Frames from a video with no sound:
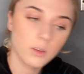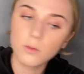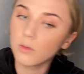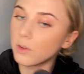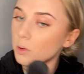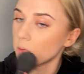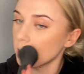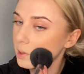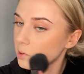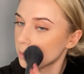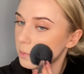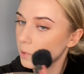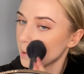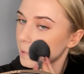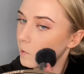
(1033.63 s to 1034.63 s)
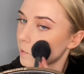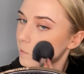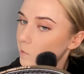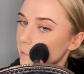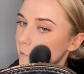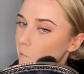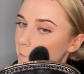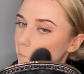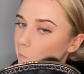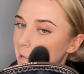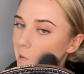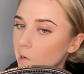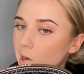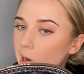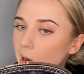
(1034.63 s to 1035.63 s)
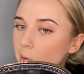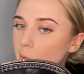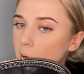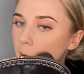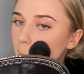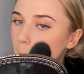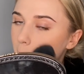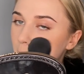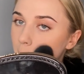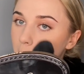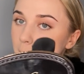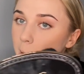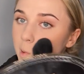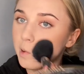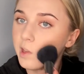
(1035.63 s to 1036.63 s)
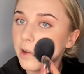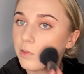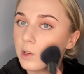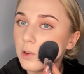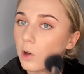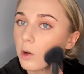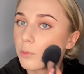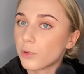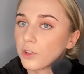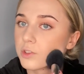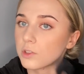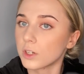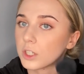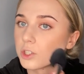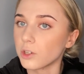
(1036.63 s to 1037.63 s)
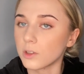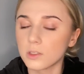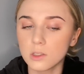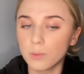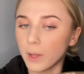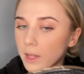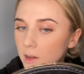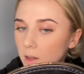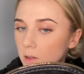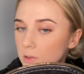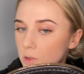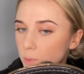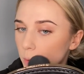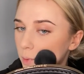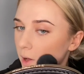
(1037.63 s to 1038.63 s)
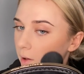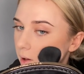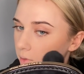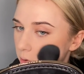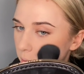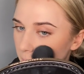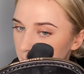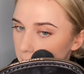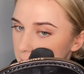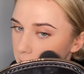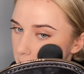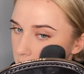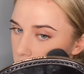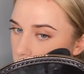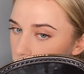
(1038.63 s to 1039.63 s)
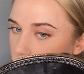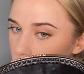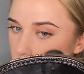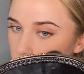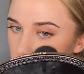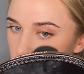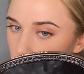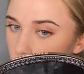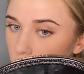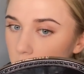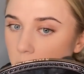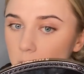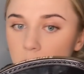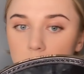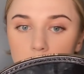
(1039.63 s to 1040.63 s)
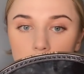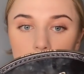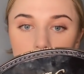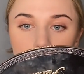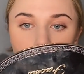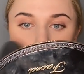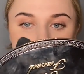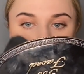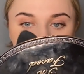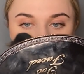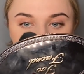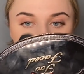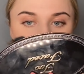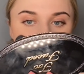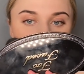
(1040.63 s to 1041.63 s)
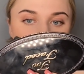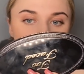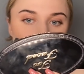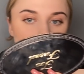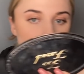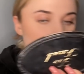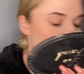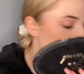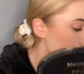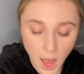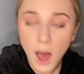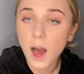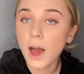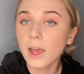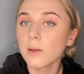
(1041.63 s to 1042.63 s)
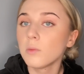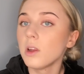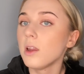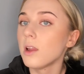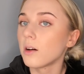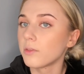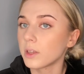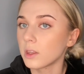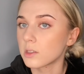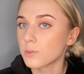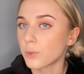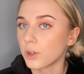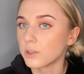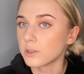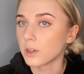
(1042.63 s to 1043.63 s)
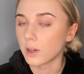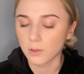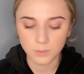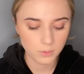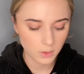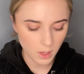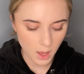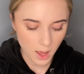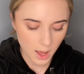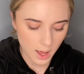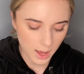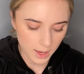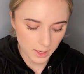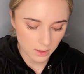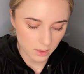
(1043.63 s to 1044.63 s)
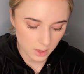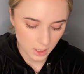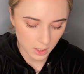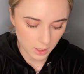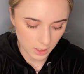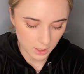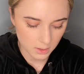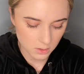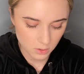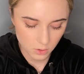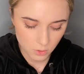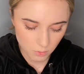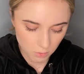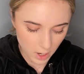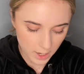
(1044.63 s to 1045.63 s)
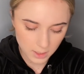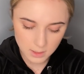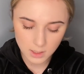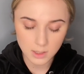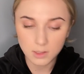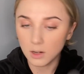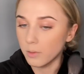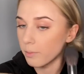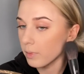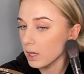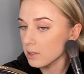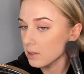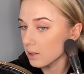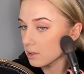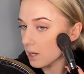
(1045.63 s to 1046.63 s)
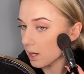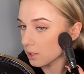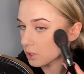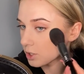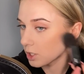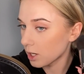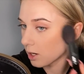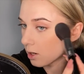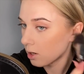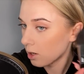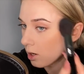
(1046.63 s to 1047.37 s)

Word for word: foundation right here, so I'll just blend it out. Definitely not a bronzer issue because it's blending super well everywhere else. It's just like this one spot here. I'm loving this bronzer. I think it's great. It's an amazing texture,